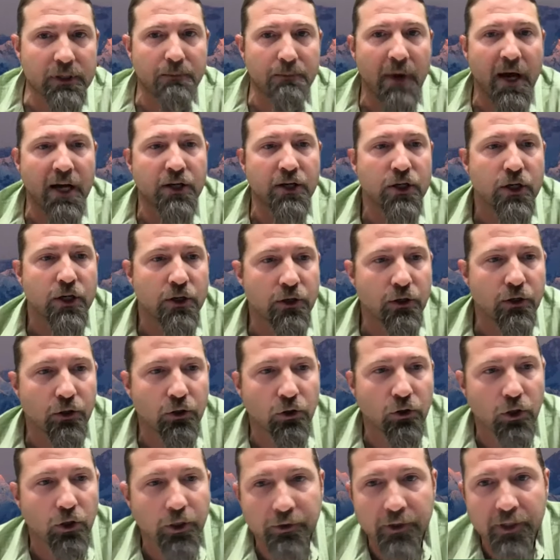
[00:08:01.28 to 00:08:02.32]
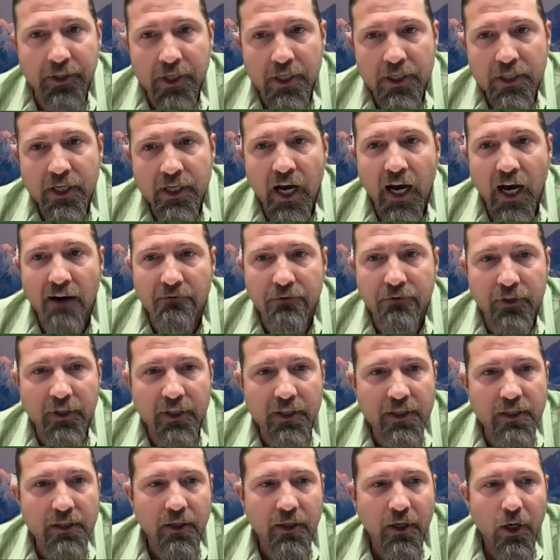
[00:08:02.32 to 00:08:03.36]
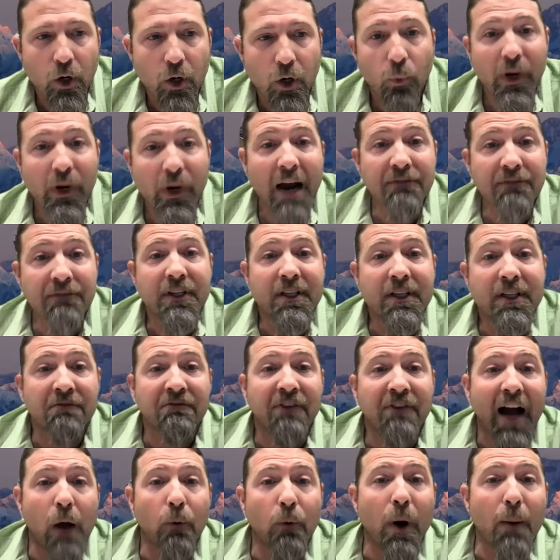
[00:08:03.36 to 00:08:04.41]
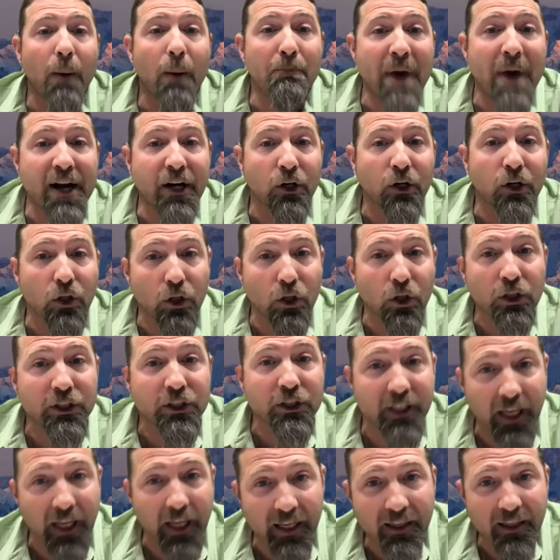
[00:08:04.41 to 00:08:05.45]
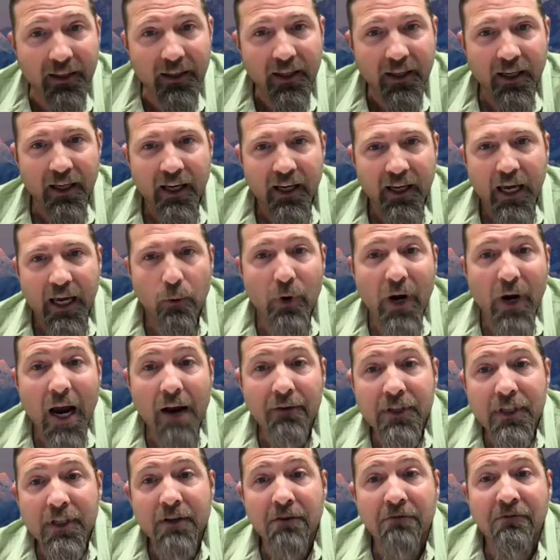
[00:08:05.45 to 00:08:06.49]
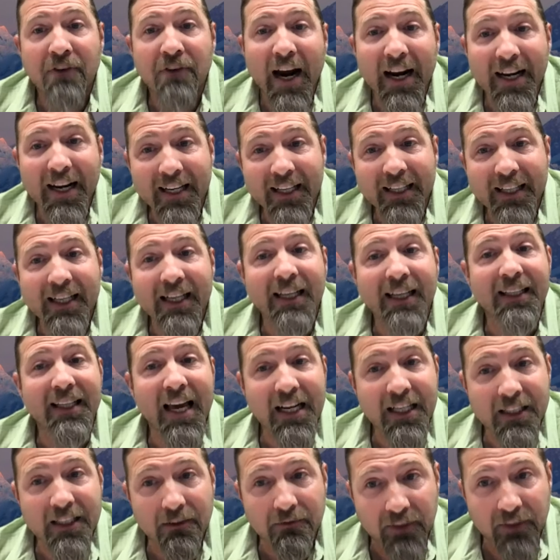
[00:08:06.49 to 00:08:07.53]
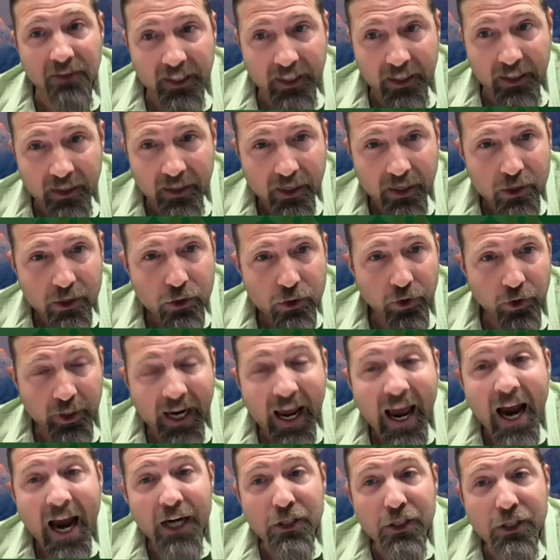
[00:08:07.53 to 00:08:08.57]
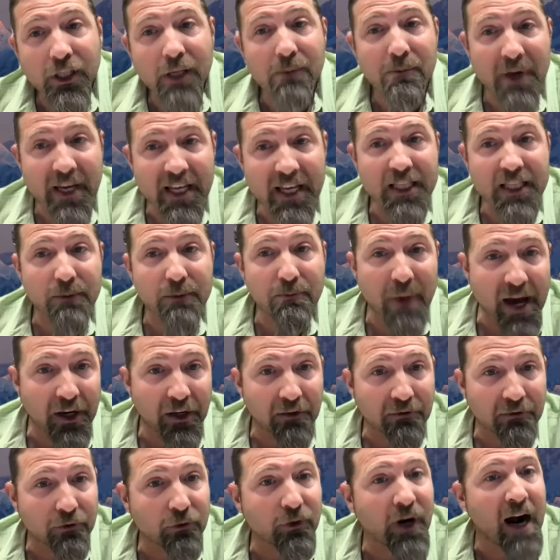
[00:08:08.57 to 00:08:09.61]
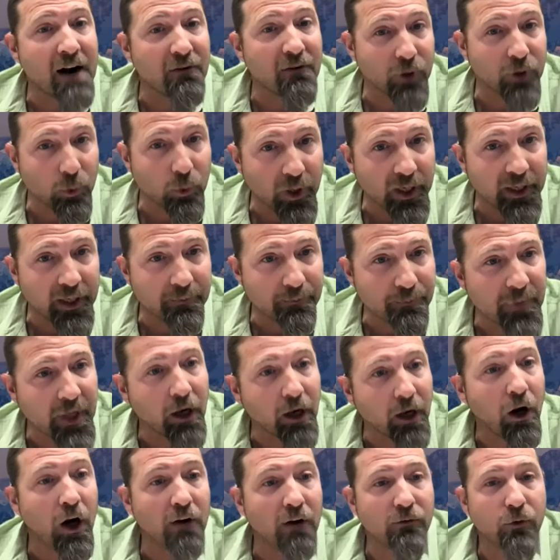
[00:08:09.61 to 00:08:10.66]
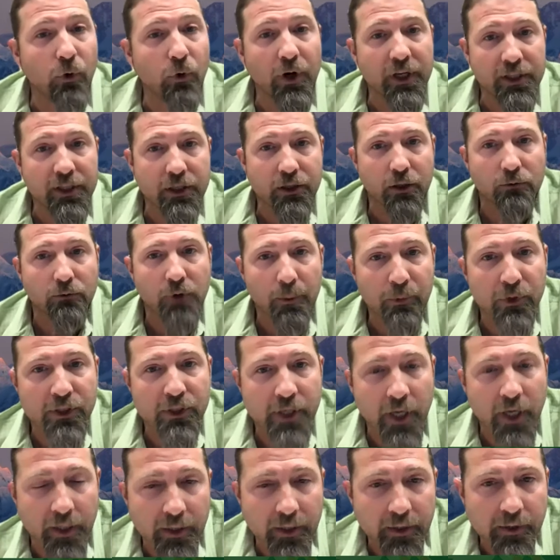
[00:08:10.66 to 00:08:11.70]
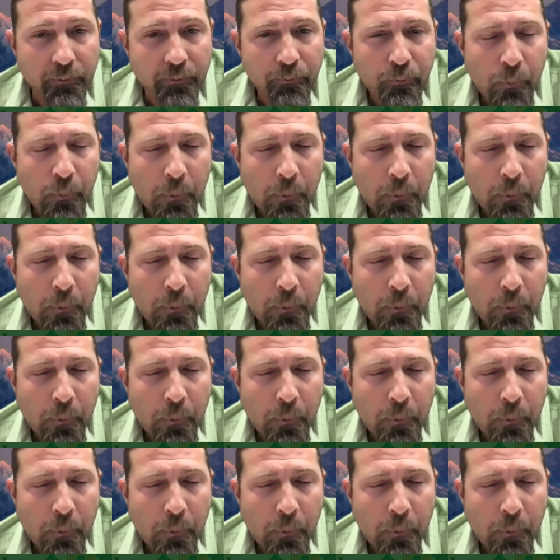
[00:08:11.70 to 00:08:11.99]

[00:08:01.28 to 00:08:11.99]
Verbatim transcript: was mentioned earlier in this conference. We have to define what better looks like, and we have to define it collectively so that it actually means better for everyone, that all voices are represented.